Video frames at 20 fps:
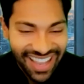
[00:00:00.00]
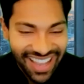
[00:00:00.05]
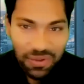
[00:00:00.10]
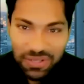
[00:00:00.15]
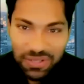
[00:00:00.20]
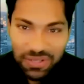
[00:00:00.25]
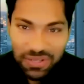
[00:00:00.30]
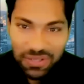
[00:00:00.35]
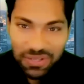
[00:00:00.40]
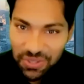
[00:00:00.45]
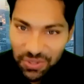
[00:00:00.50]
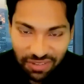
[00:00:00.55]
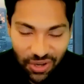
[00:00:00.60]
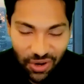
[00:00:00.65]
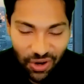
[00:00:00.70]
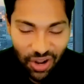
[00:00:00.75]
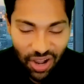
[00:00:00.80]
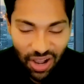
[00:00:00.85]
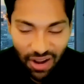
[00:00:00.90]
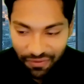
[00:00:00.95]
was using
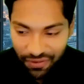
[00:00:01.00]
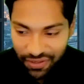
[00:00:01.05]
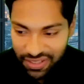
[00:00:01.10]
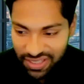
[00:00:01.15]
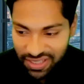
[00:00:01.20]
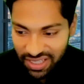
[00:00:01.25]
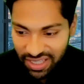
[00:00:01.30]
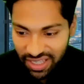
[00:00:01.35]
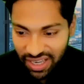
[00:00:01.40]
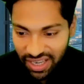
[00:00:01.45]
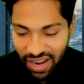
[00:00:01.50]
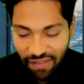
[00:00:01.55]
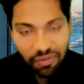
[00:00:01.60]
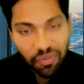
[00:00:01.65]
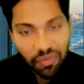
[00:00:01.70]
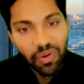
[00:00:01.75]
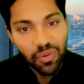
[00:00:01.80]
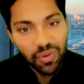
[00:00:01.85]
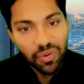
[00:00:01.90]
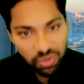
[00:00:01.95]
video conferencing,
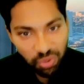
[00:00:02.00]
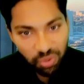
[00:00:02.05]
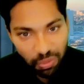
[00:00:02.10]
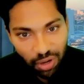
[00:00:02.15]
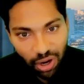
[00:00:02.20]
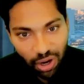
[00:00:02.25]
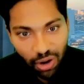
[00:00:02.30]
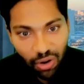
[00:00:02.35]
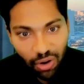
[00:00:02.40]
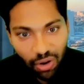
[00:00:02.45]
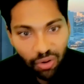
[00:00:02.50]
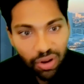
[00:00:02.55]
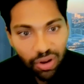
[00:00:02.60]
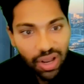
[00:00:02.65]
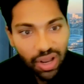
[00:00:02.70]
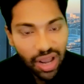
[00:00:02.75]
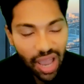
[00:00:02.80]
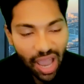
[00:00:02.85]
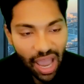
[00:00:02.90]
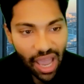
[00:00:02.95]
everyone was remote,
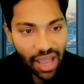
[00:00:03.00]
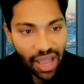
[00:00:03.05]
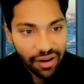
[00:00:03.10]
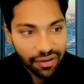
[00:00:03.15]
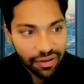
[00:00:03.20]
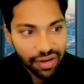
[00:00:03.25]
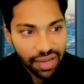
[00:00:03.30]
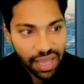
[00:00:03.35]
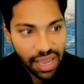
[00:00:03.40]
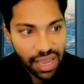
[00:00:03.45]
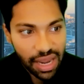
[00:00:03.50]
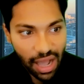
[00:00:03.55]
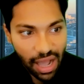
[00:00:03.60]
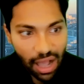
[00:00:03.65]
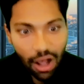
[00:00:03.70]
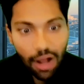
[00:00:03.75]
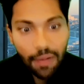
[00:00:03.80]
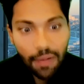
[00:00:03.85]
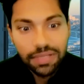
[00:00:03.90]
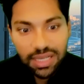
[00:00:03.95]
and it
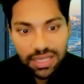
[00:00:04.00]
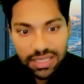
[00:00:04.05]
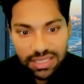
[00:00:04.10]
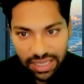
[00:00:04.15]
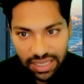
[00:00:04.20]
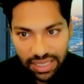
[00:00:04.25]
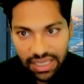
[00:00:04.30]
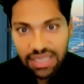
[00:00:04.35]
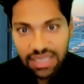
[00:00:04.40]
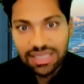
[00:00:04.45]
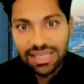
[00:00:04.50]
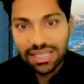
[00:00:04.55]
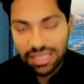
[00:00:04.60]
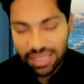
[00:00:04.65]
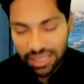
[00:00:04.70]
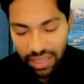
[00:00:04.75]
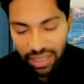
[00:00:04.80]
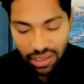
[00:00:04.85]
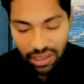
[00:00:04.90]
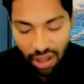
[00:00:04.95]
helped us ease into
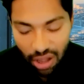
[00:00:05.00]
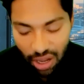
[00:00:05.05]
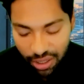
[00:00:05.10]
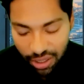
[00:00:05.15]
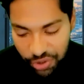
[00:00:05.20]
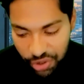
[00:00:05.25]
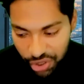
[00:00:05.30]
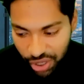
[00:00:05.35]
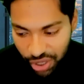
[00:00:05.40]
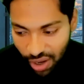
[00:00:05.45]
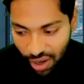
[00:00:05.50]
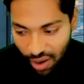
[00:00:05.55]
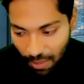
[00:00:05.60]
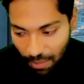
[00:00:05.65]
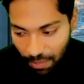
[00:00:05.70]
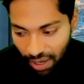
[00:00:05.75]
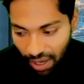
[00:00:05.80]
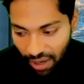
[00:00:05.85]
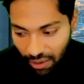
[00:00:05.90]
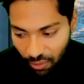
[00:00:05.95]
the launch.
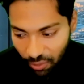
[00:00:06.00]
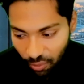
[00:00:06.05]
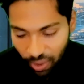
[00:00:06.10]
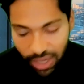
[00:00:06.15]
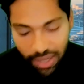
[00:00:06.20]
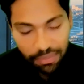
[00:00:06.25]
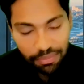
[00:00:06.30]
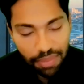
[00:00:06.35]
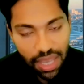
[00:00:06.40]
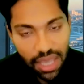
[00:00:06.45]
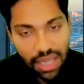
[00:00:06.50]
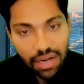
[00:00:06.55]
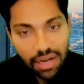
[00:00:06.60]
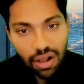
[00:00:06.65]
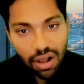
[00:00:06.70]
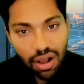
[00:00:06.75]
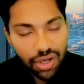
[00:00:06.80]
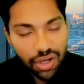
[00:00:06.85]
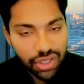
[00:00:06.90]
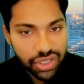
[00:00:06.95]
But we made a
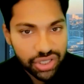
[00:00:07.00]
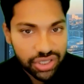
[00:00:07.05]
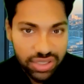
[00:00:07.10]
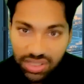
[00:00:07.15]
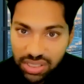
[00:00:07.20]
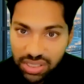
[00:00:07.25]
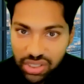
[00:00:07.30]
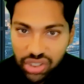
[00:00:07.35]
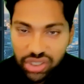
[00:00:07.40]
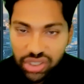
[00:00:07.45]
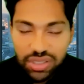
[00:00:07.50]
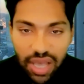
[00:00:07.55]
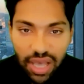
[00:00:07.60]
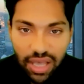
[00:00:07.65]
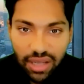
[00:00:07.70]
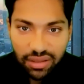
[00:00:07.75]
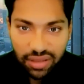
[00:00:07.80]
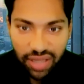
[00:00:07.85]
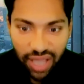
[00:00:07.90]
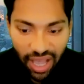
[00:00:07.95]
conscious decision
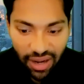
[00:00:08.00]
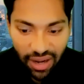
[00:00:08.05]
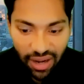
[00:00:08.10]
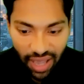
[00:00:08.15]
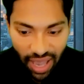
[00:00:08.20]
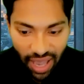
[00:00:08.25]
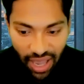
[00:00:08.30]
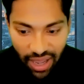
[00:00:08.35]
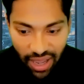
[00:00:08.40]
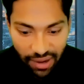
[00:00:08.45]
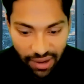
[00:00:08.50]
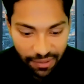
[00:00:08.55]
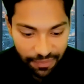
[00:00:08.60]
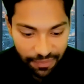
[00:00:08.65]
then that, hey,